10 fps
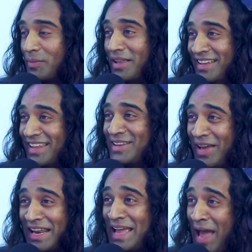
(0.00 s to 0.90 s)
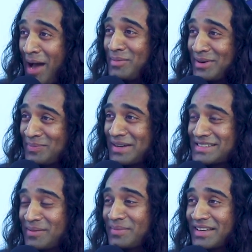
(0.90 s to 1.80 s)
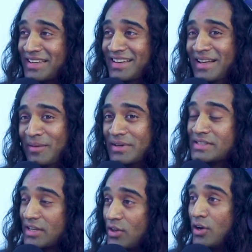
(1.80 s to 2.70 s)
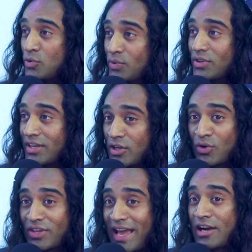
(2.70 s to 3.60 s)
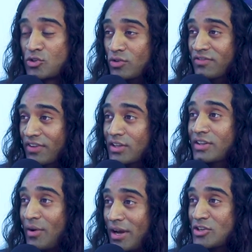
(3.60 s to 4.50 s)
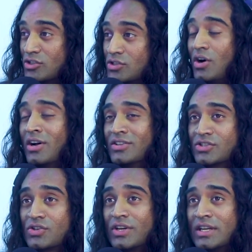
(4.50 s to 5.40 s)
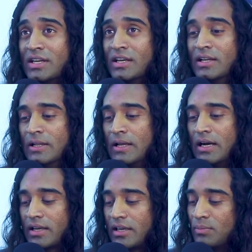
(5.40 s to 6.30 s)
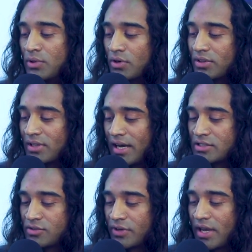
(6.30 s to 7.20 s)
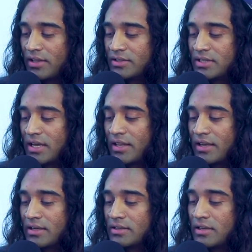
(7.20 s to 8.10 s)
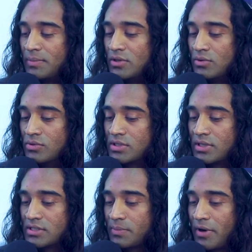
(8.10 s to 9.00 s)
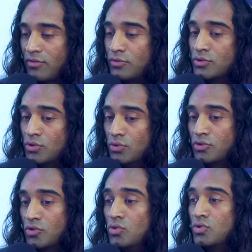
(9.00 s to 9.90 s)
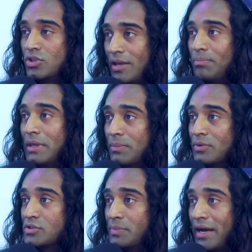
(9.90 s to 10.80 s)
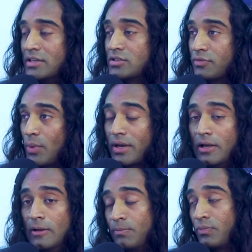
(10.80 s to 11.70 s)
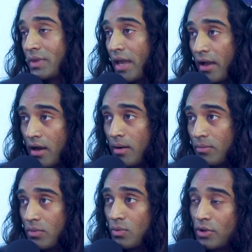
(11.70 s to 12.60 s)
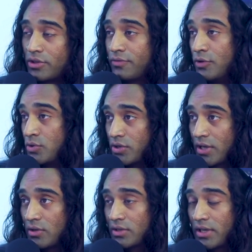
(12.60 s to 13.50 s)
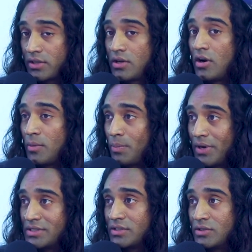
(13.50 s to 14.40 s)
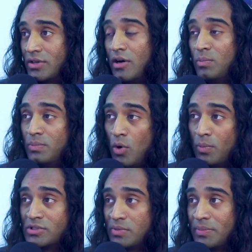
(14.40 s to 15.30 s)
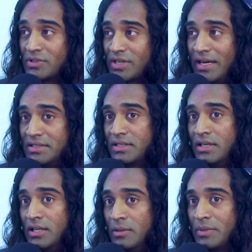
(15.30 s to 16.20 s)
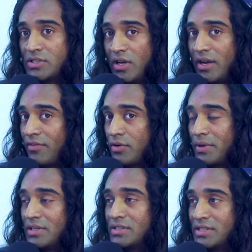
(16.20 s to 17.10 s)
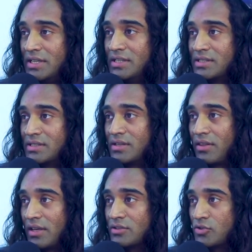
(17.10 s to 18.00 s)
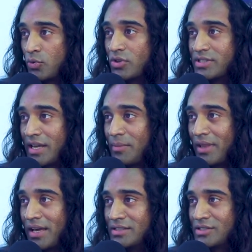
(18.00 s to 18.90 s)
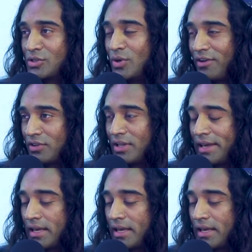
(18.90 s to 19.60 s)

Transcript: Like getting hammered by somebody because they thought you're the actual villain that I just saw on screen can blur the lines of reality, and then it can be used as a powerful tool to shape people's minds of what can come, what the future can look like, the current present, to help opens people's eyes. Because not everybody sees things through the same lens. So you have to like